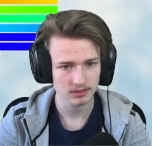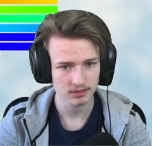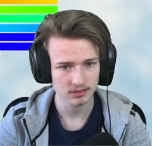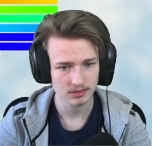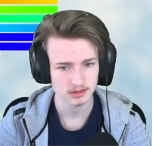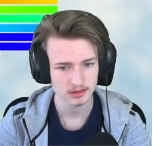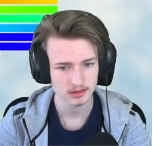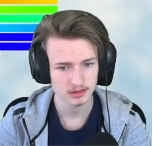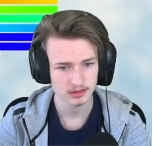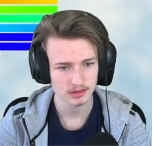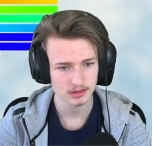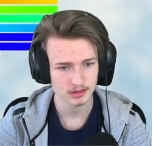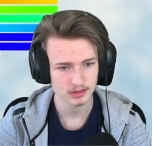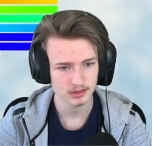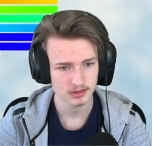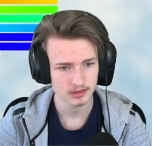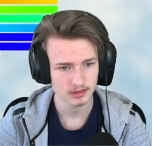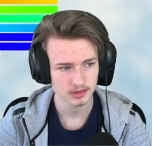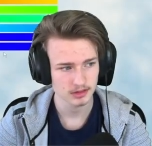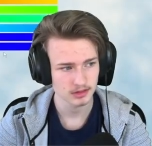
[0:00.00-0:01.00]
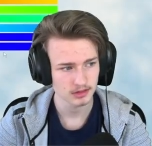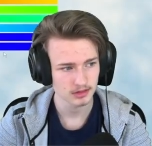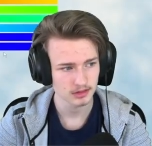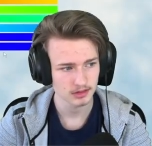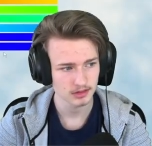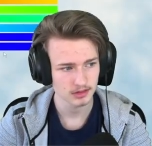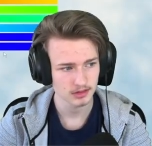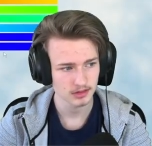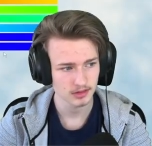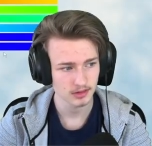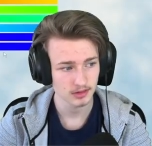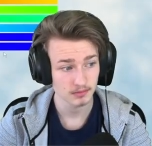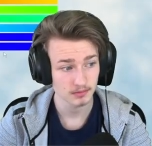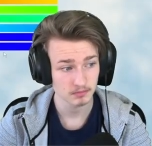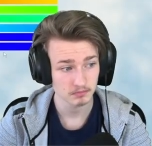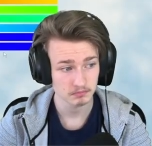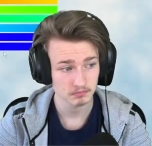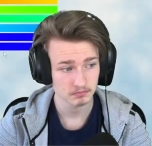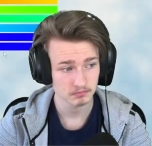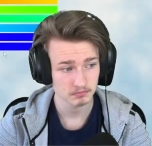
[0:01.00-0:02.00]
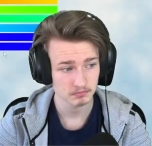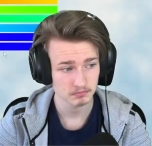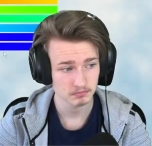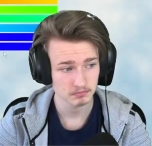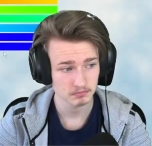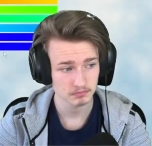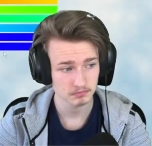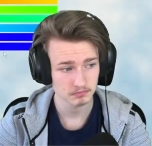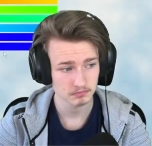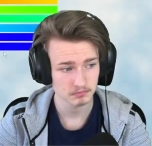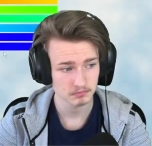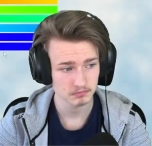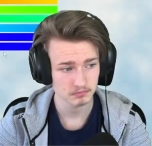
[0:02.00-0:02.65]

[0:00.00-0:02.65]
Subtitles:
(no one is talking)